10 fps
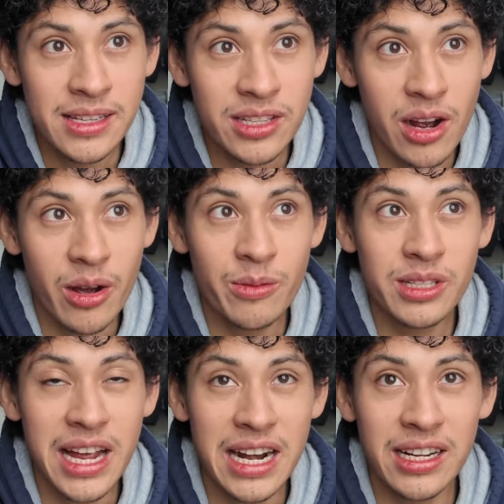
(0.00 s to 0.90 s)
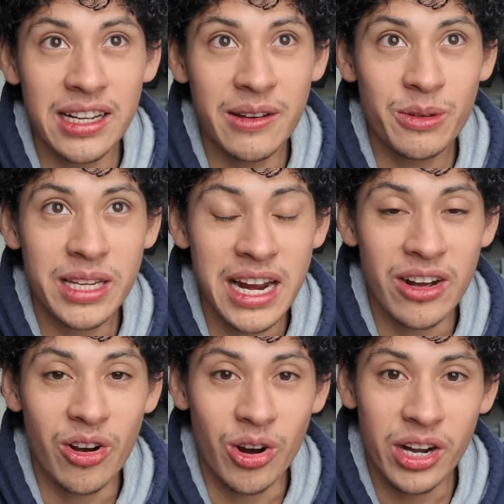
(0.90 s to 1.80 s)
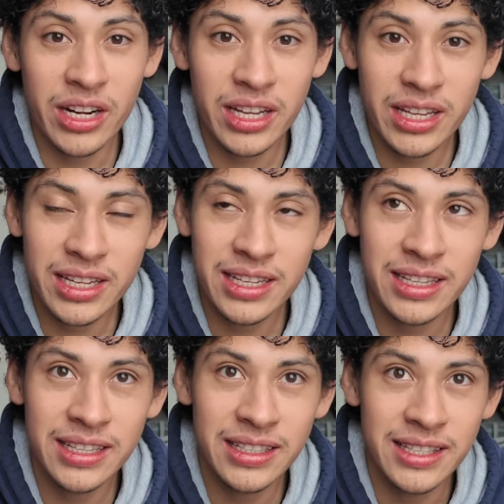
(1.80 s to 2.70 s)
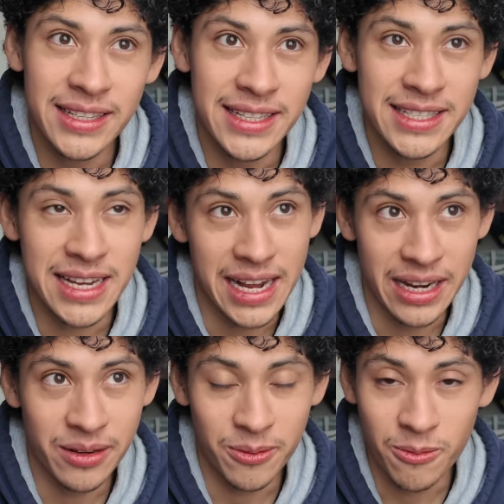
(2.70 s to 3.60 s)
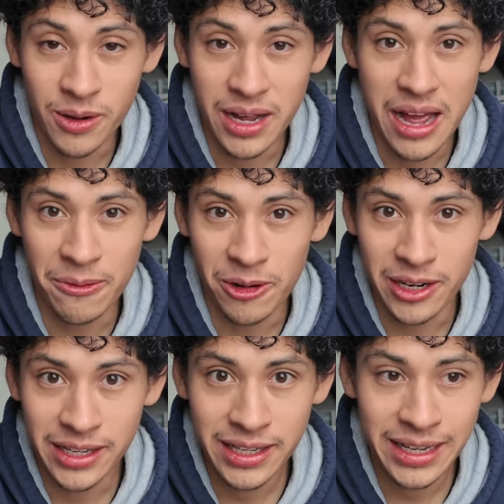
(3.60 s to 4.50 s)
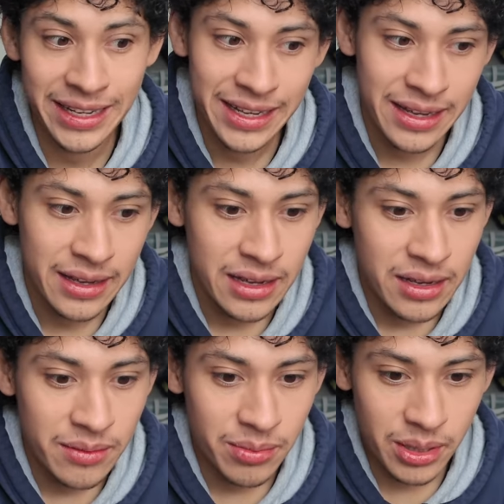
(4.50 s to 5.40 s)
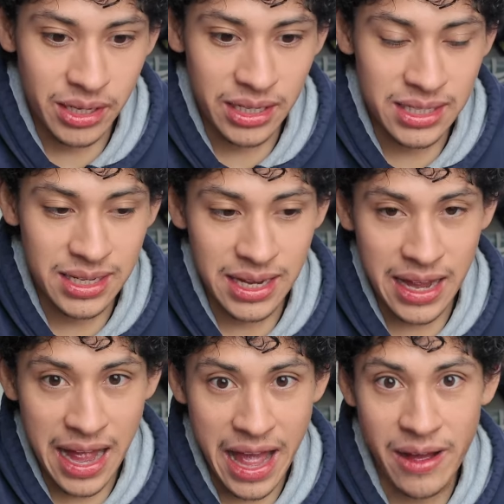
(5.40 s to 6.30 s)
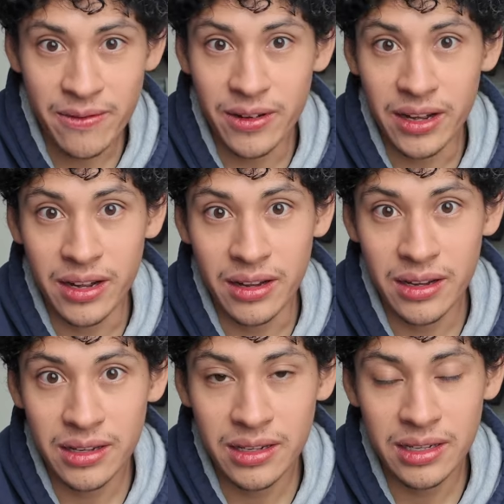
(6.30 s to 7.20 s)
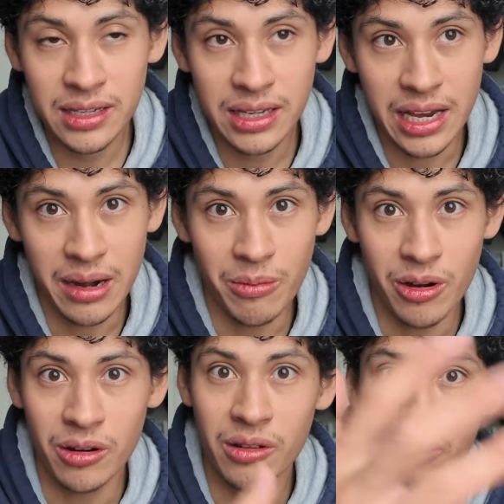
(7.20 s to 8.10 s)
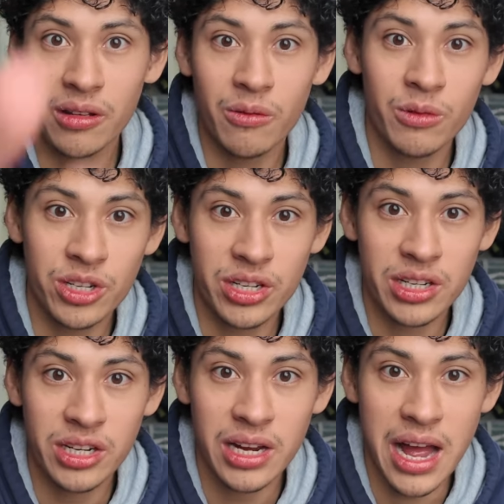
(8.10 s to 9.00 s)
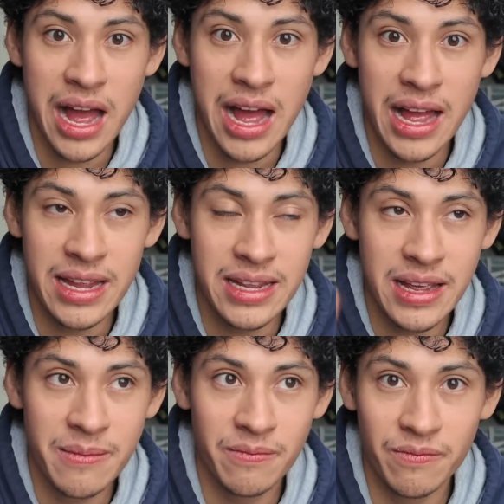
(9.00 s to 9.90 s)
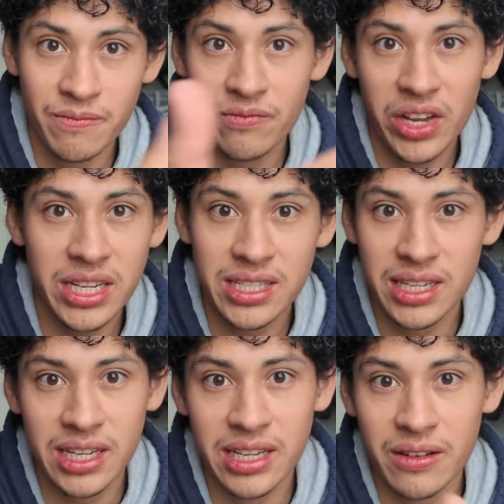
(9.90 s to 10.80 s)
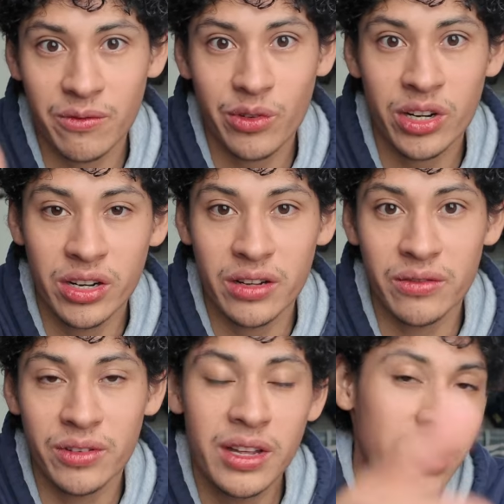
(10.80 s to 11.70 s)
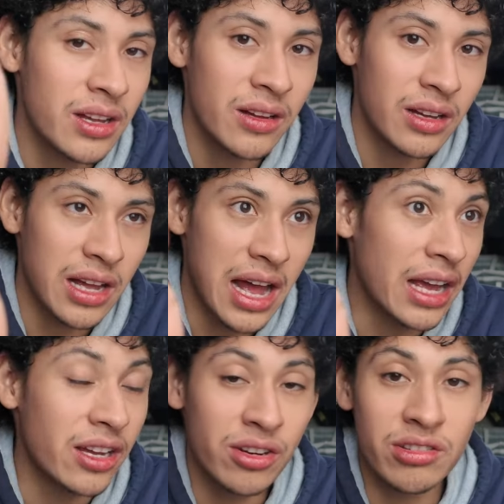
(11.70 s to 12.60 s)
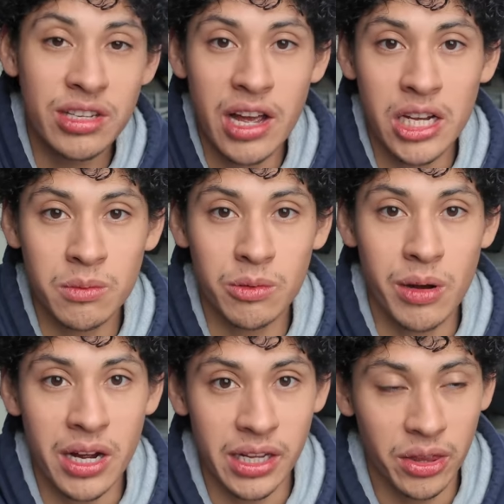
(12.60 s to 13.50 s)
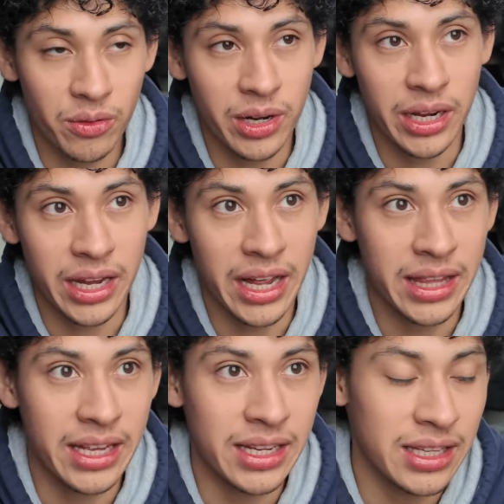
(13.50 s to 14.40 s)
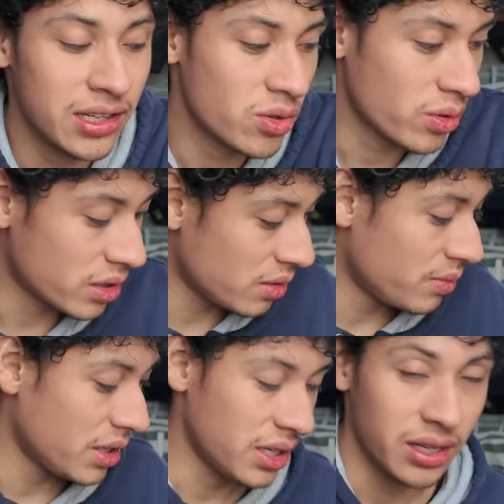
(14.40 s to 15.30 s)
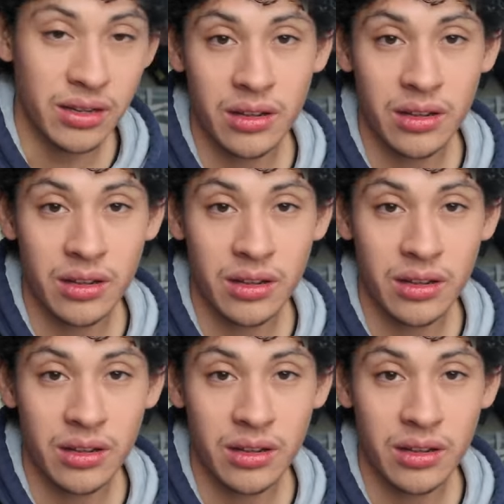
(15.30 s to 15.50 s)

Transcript: So it was kind of hard to decide what I wanted, because I have a camera which I am facing in front of. I could use the Osmo Pocket 3, and then this one could be